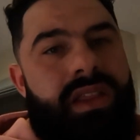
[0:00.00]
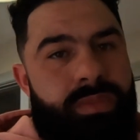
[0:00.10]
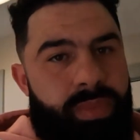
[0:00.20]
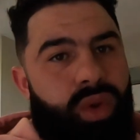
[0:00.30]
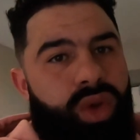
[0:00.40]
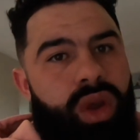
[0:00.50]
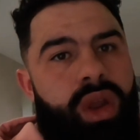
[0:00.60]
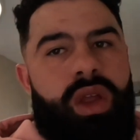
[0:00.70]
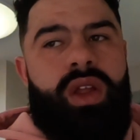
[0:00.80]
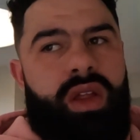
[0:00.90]
had to book,
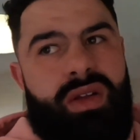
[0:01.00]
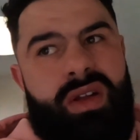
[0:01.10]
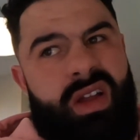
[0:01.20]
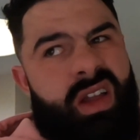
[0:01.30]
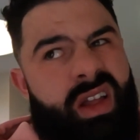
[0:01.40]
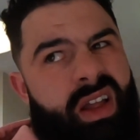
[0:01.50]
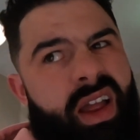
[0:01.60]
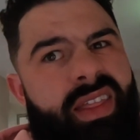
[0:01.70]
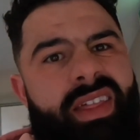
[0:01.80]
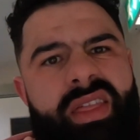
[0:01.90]

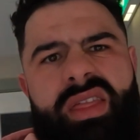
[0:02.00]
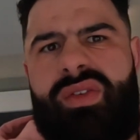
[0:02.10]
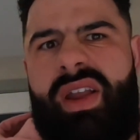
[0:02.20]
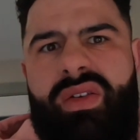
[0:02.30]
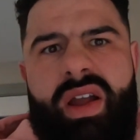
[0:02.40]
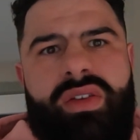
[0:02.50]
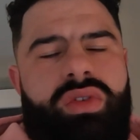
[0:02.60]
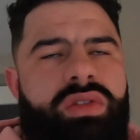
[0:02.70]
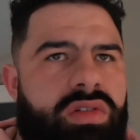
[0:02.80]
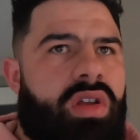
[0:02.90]
I think, 3
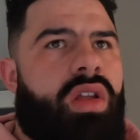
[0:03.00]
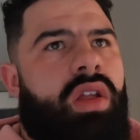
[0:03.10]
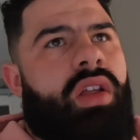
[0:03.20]
restaurants.